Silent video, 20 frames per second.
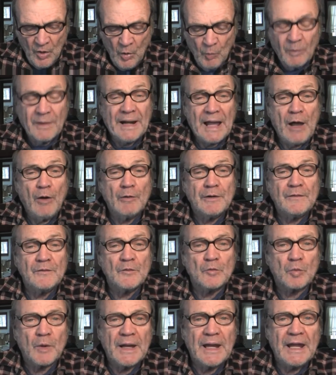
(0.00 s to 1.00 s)
When out in
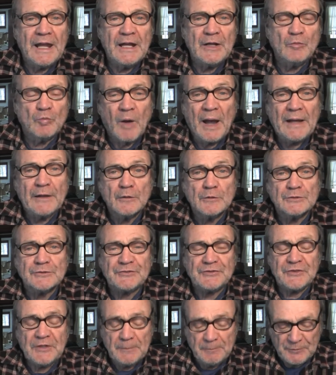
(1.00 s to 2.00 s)
the rain, why don't
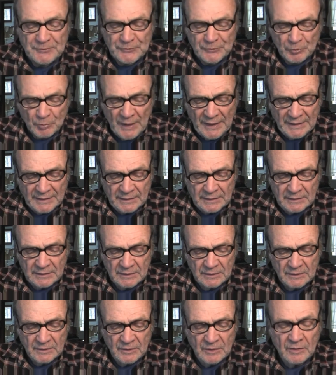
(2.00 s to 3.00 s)
sheep shrink?
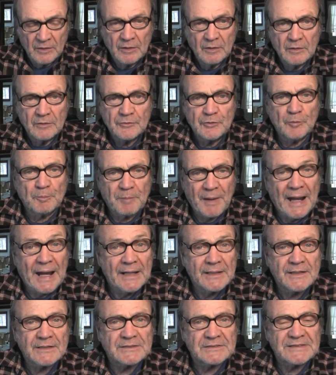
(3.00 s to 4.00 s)
Do
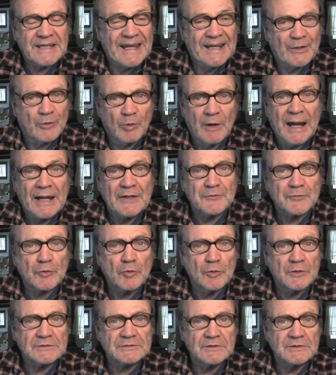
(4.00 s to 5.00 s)
pilots take crash
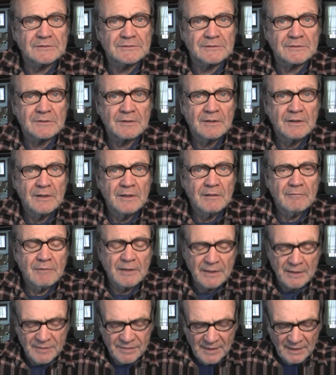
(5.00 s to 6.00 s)
courses? What
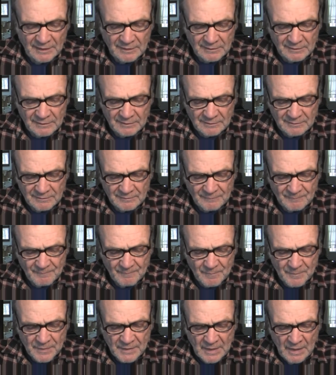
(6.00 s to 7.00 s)
do you think?
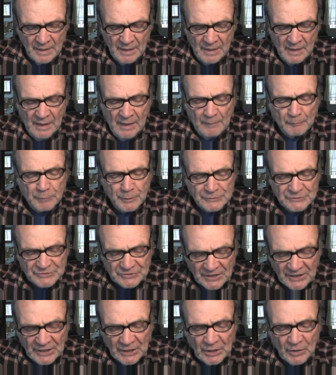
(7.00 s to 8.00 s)

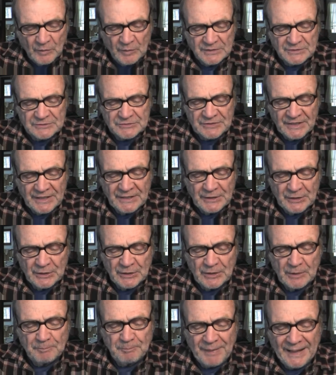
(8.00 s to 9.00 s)
Brazier is
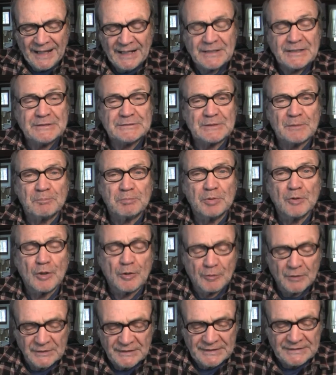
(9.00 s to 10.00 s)
singular, panties are
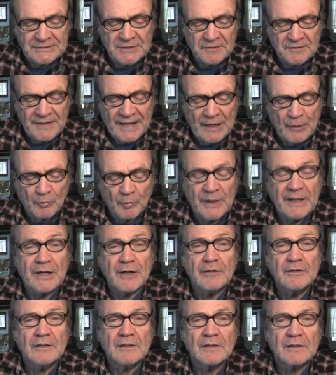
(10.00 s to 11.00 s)
plural, isn't that
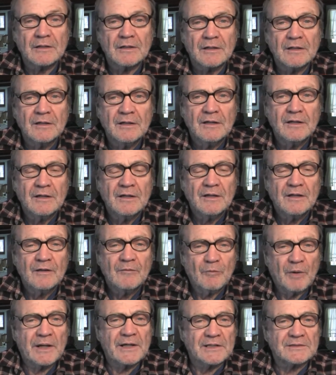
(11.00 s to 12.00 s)
weird?
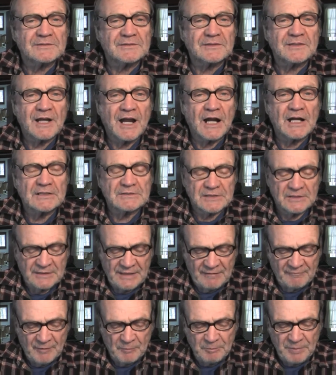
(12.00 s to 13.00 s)
Why doesn't Tarzan
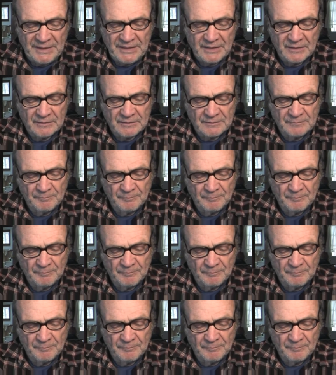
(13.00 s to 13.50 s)
have a beard?